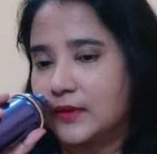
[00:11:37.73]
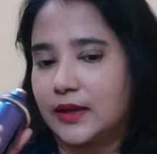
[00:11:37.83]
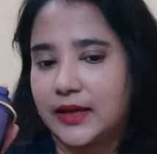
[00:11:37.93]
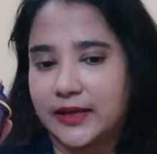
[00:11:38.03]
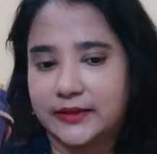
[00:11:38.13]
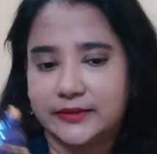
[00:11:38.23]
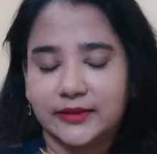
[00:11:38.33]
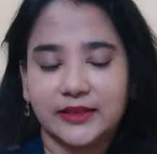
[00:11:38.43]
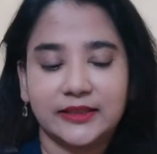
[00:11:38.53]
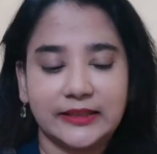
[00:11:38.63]
And
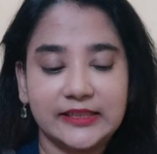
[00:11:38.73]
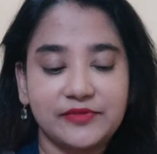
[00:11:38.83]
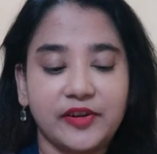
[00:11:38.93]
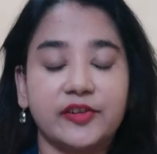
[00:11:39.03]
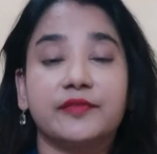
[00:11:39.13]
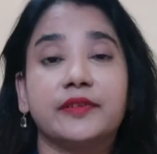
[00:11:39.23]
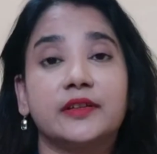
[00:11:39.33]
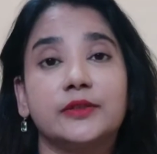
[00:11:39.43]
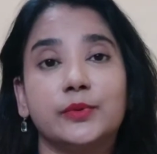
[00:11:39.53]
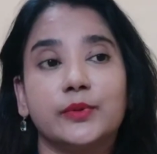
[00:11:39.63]
it's very
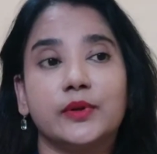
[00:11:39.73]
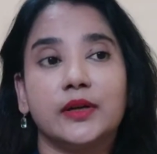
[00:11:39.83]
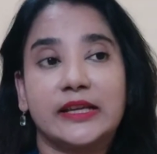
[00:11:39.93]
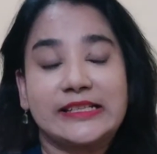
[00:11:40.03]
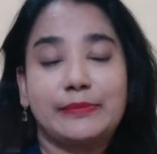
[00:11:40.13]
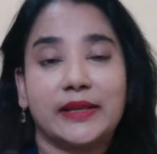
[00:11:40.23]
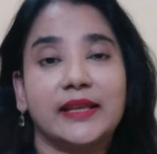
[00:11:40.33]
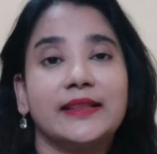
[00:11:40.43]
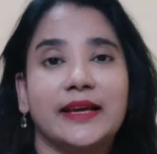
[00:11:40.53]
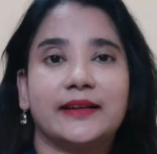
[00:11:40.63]
difficult to
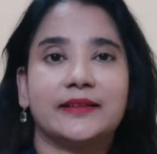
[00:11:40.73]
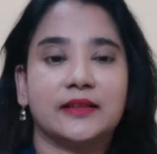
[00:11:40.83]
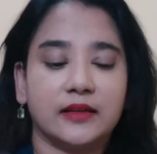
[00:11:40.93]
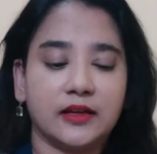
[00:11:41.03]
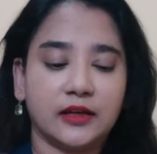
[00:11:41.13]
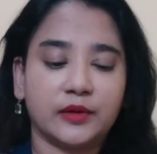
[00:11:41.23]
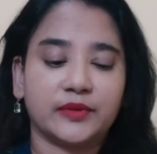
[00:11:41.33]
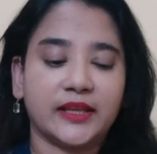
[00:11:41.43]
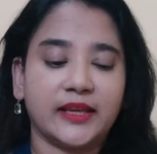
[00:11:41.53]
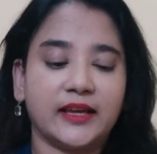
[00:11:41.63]
explain that
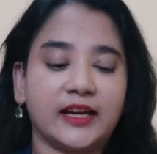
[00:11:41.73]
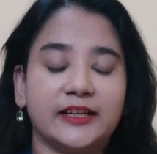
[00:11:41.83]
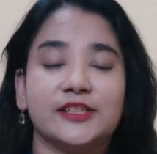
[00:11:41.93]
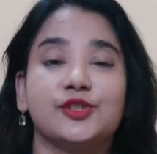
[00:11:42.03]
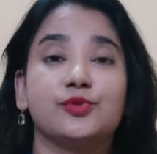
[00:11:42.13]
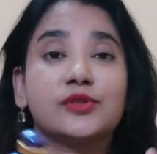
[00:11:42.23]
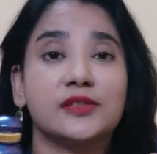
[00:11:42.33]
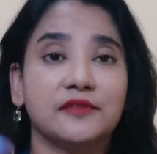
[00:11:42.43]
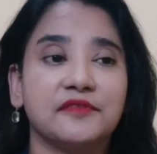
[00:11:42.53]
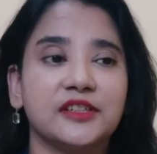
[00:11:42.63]
thing unless you
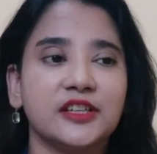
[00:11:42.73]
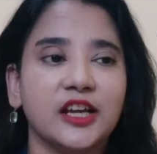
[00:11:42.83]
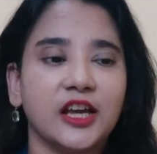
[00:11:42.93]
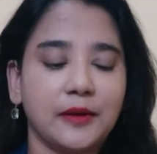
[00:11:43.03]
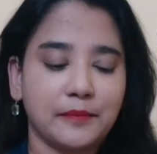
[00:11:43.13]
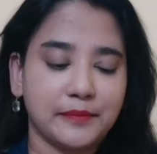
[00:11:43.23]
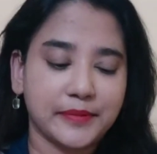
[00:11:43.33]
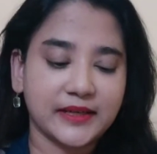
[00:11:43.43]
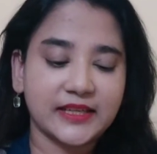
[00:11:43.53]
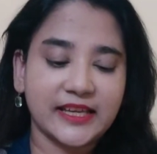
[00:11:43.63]
sniff it.
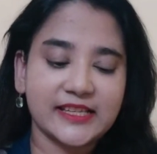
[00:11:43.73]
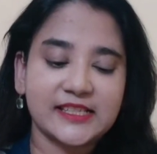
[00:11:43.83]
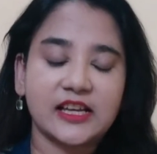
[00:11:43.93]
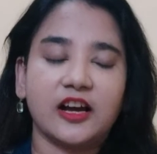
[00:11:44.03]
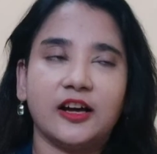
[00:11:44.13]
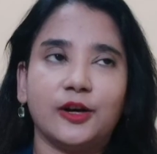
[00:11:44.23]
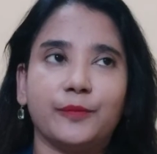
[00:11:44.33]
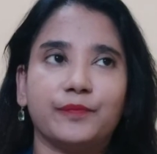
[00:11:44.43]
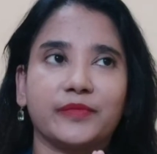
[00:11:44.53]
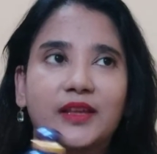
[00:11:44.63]
But yes,
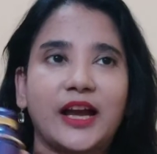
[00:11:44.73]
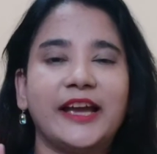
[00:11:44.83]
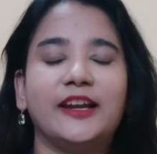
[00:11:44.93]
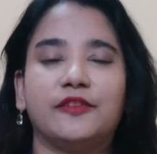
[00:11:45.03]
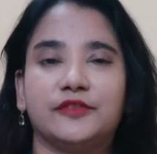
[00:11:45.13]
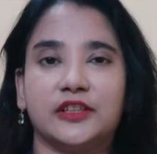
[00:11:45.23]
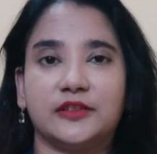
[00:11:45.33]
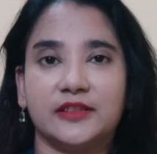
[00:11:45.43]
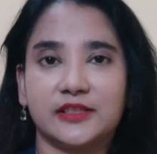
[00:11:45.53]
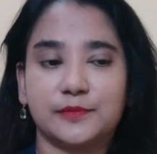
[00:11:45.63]
I love
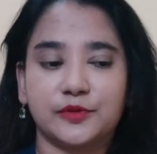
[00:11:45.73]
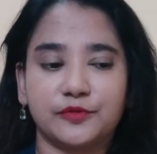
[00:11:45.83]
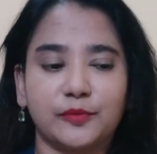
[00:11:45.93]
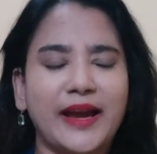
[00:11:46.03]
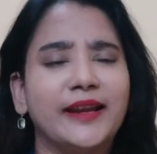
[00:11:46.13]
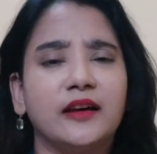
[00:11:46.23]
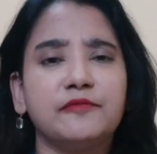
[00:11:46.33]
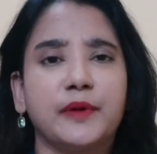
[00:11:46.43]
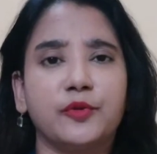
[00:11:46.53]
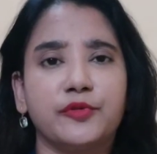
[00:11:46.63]
this perfume. I love
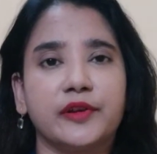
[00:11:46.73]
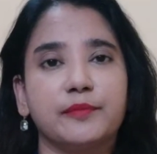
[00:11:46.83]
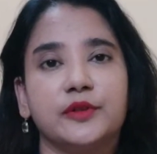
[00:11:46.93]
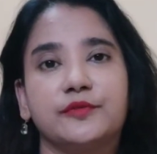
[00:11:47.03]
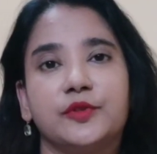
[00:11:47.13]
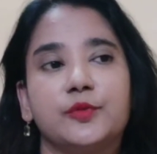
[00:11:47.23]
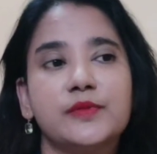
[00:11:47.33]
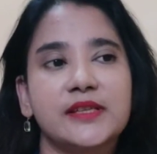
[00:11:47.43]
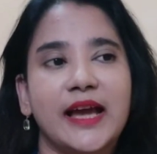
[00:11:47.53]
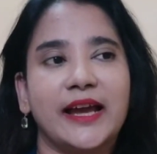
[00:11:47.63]
powdery
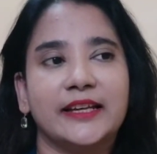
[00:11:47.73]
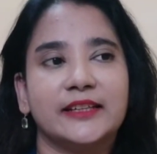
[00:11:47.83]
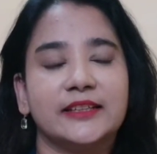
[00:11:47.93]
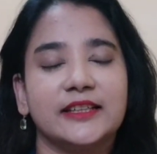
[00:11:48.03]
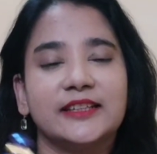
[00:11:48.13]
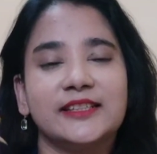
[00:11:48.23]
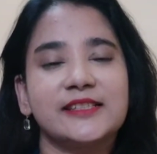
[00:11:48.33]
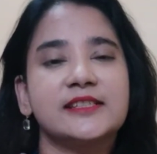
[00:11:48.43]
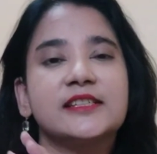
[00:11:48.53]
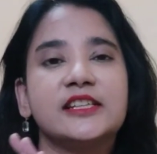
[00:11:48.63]
perfumes, and this
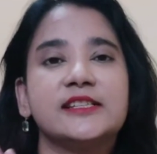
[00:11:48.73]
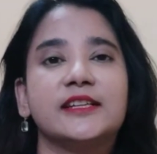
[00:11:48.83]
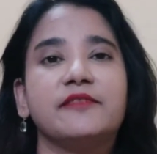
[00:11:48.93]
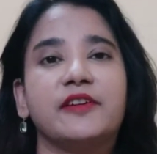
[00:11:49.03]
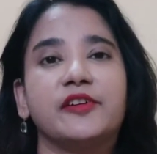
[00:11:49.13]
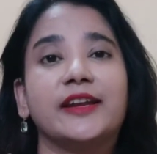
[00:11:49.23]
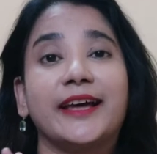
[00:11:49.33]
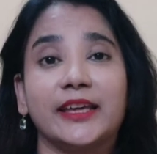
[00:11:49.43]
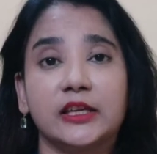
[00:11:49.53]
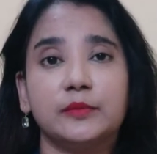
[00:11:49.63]
is an easily very
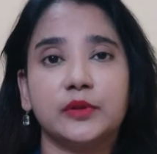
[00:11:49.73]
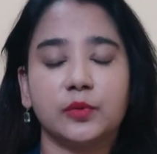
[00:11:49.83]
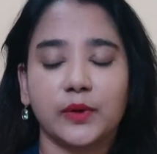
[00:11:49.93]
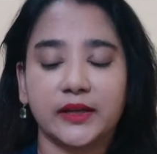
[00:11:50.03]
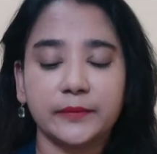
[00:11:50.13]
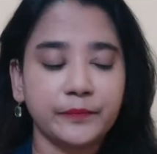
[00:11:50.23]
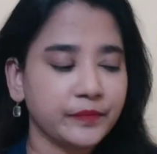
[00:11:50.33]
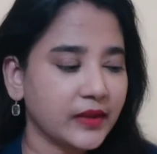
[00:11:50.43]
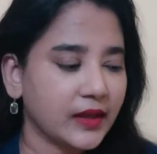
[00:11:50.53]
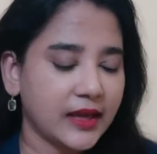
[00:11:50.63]
likable one.
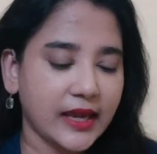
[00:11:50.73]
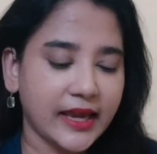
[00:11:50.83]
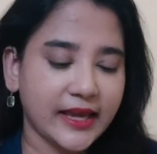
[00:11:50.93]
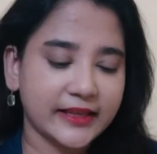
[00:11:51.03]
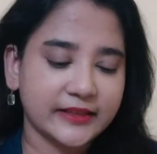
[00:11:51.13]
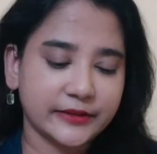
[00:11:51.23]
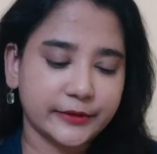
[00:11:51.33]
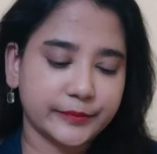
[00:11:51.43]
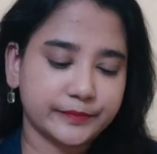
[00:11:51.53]
And the